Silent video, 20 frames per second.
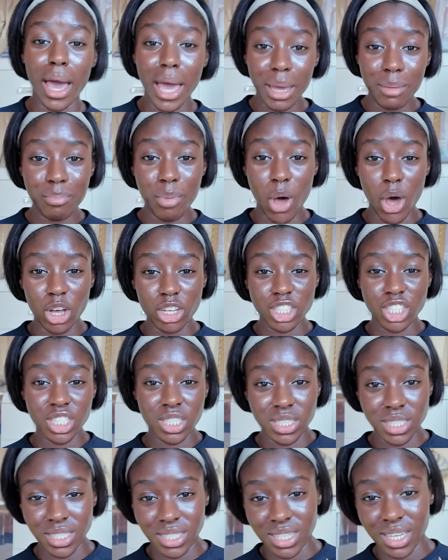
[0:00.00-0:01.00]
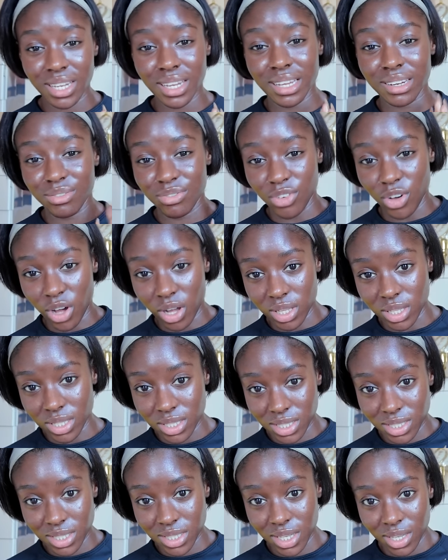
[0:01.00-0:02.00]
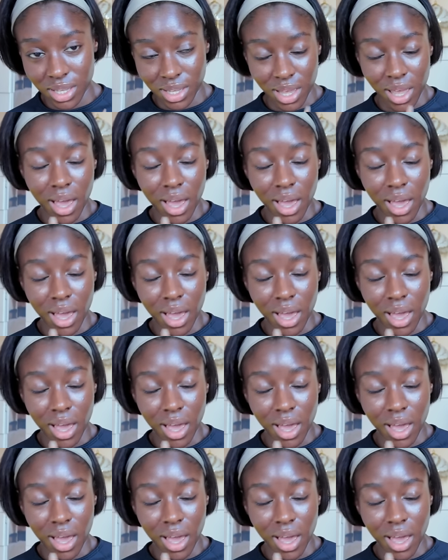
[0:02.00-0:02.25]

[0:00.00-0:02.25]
I purchase in advance.